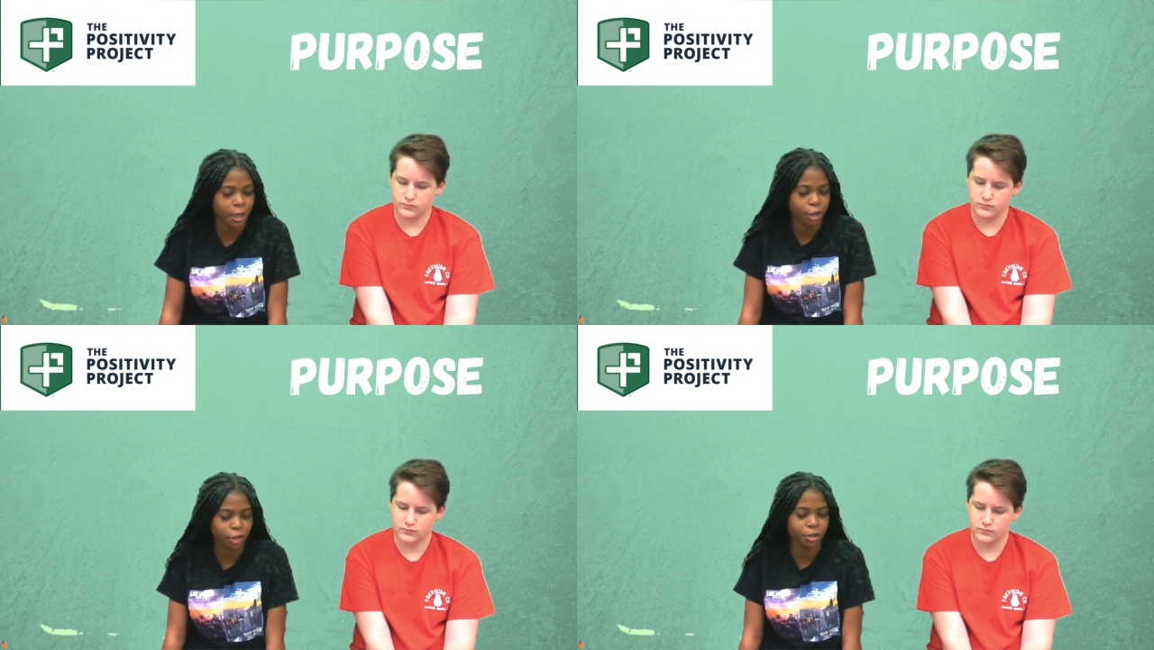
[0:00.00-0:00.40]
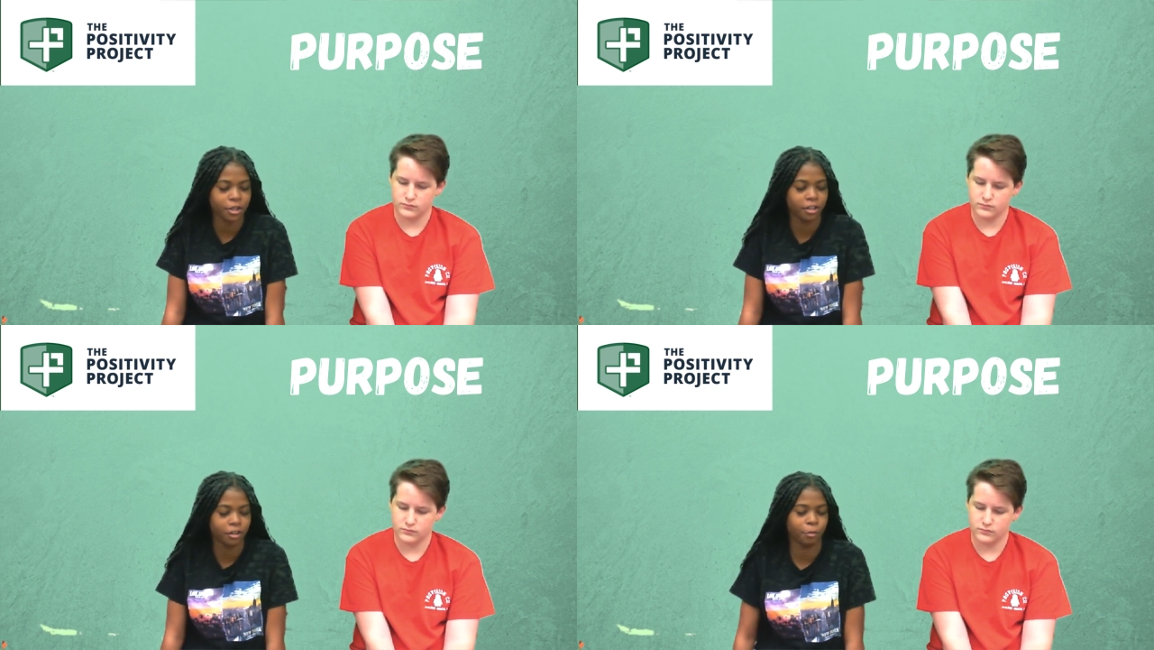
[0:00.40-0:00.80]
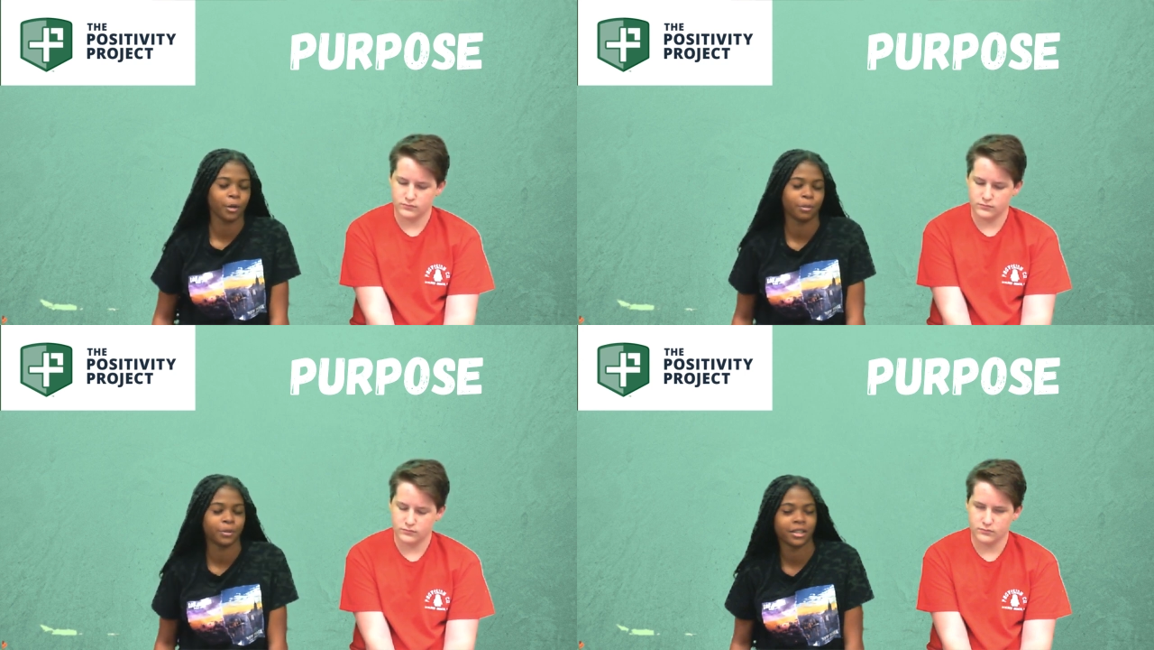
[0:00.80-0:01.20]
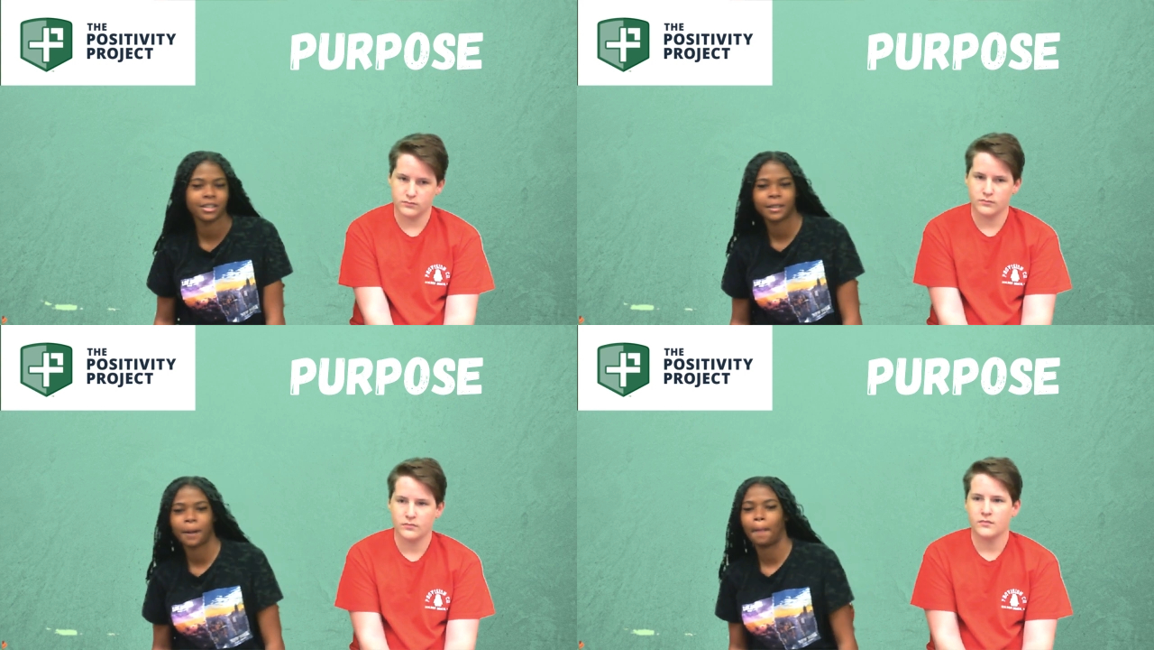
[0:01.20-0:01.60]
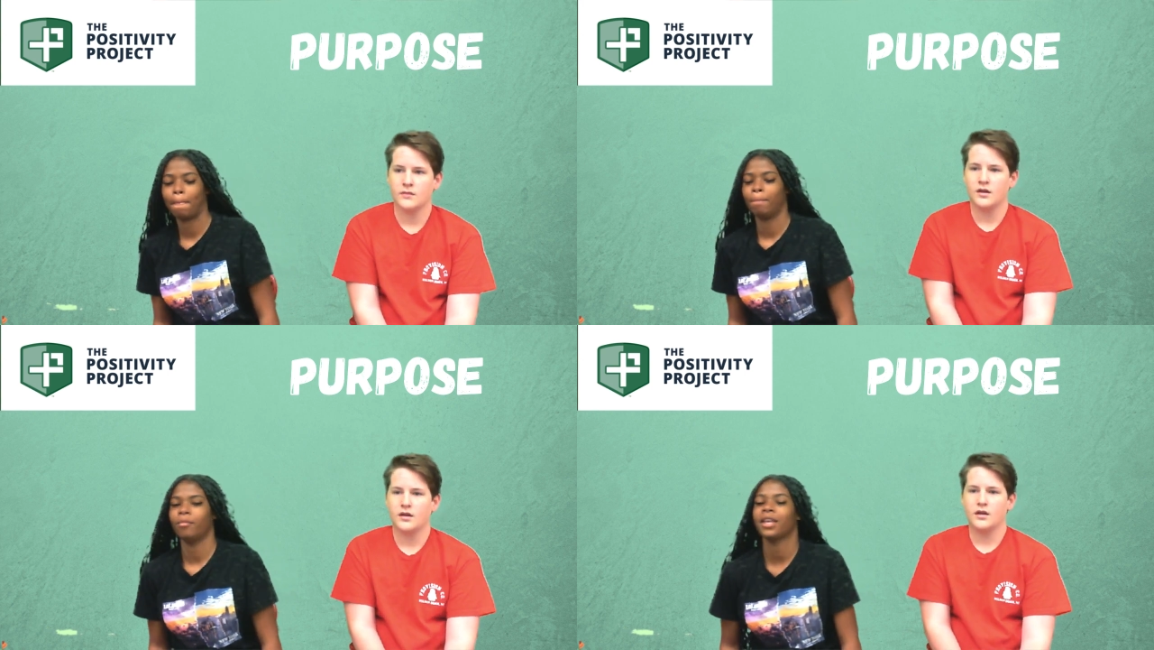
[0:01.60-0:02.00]
Speaker 1: character strength of purpose.
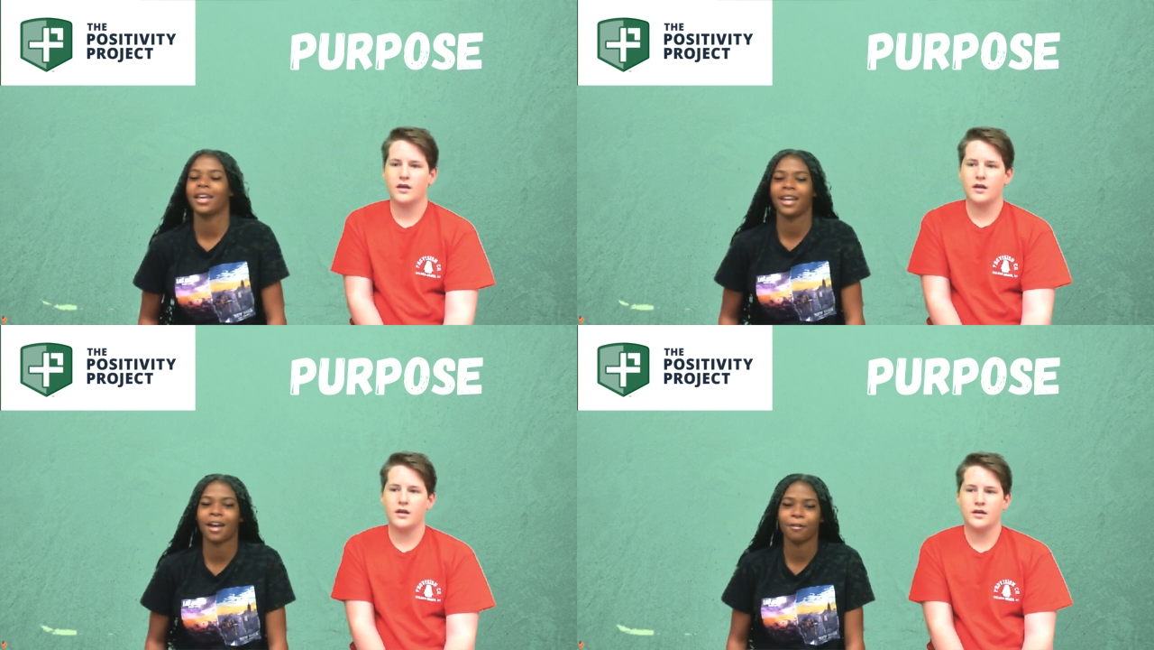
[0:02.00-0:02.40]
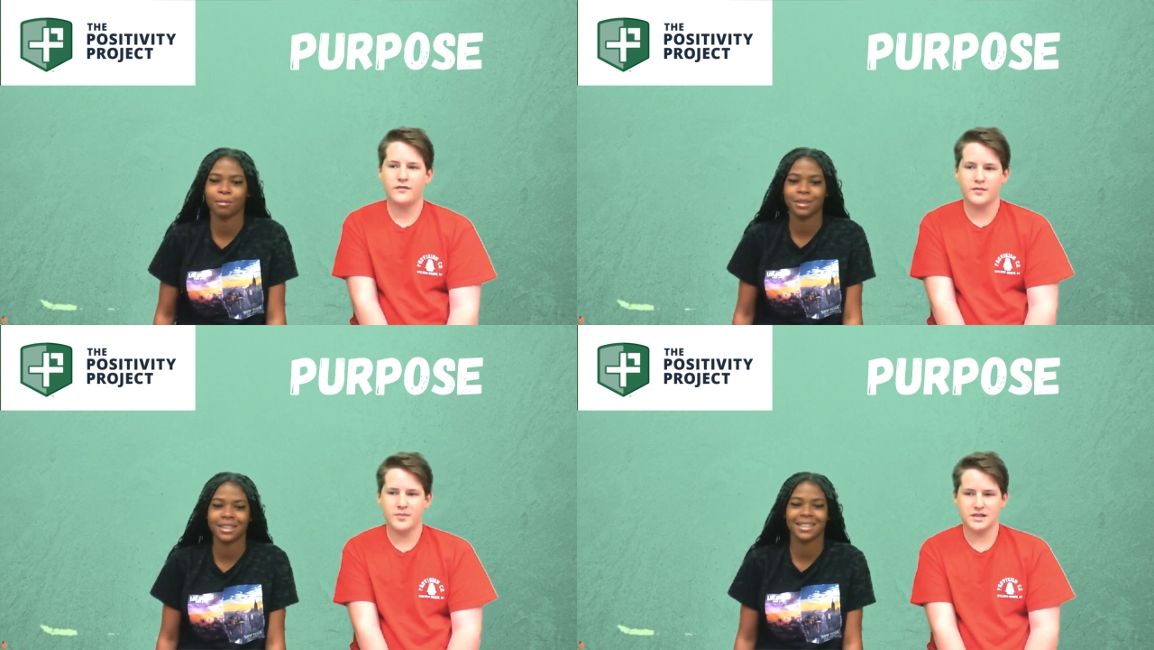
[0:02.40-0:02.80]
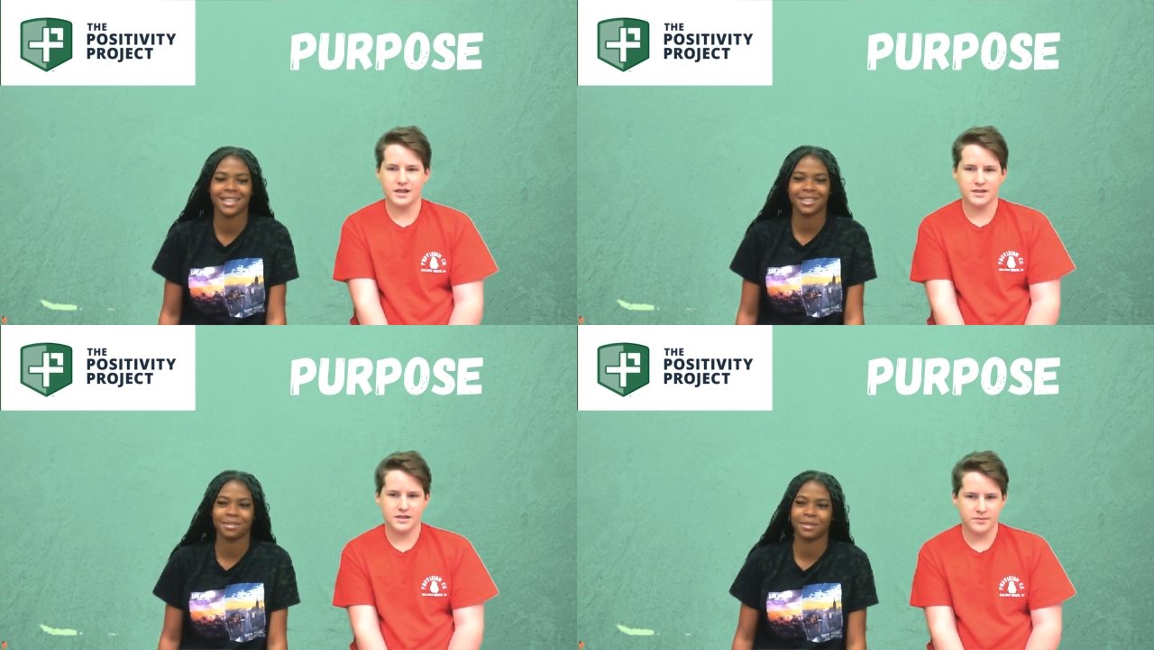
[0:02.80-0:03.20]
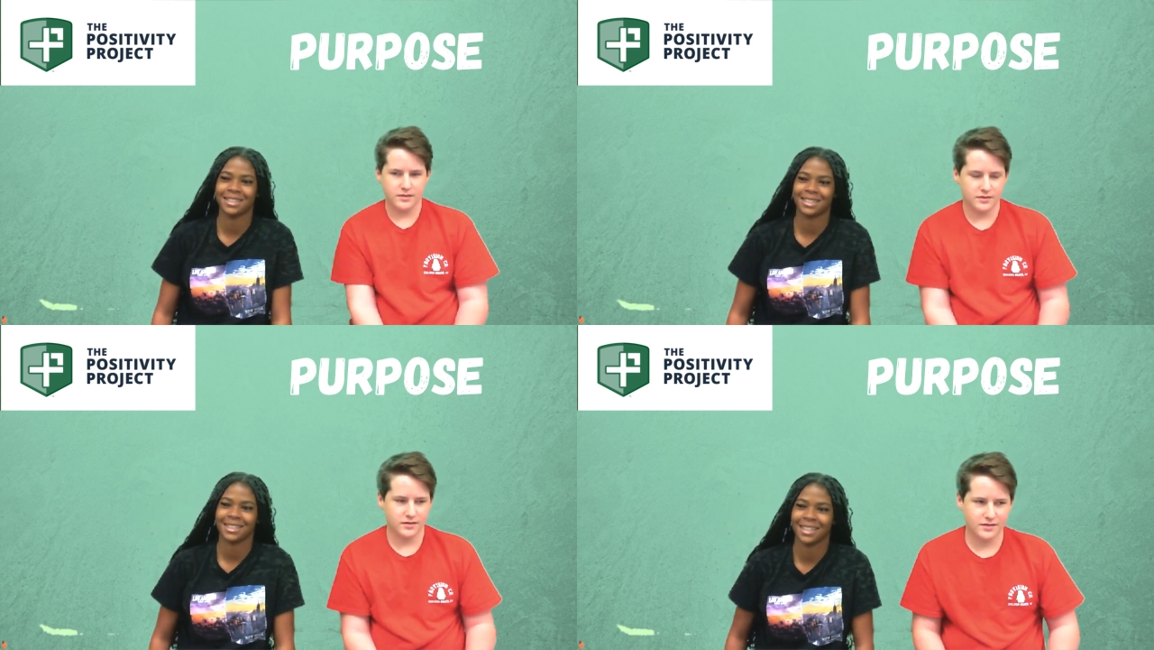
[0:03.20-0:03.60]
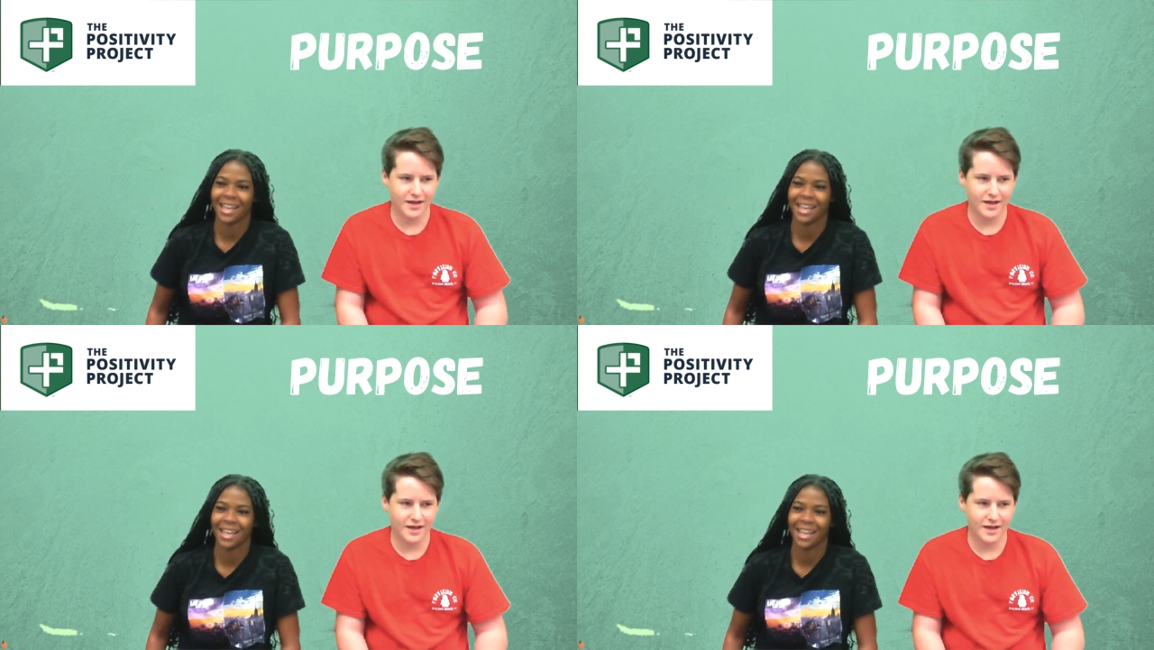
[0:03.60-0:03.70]
And now, and now for Ms. Lance and Ms.